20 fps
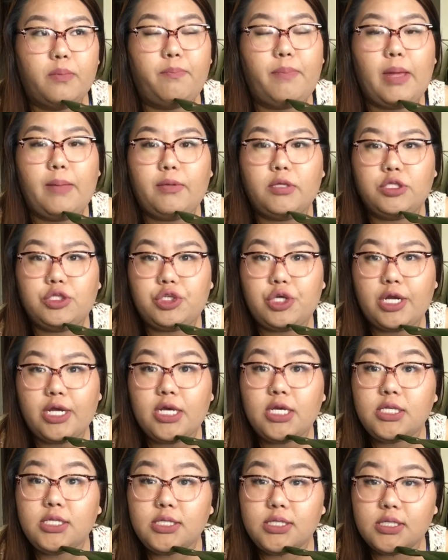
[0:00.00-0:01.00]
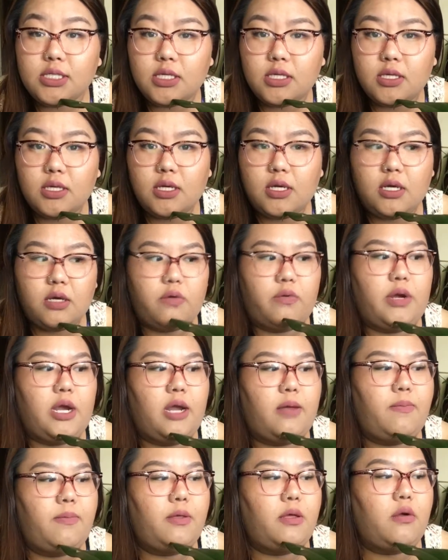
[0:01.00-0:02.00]
pebble trays, where
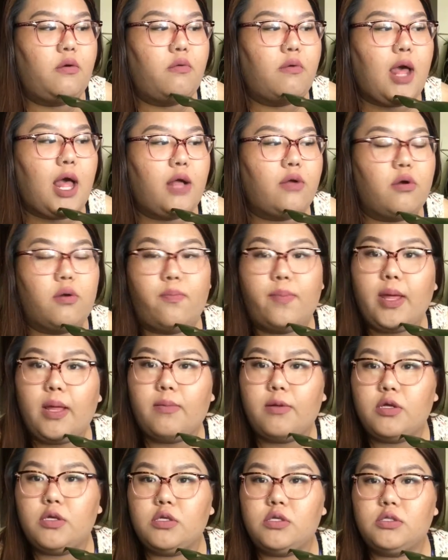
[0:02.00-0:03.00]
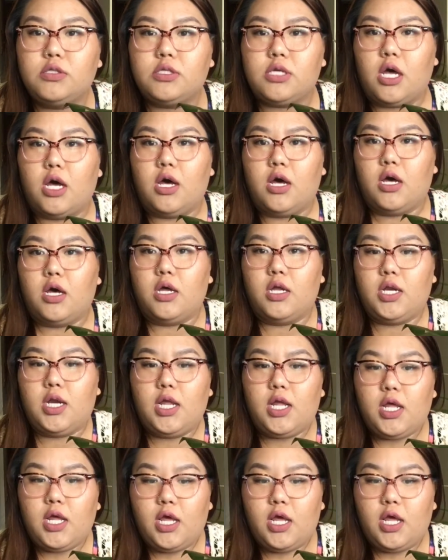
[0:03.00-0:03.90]
I put rock or pebbles on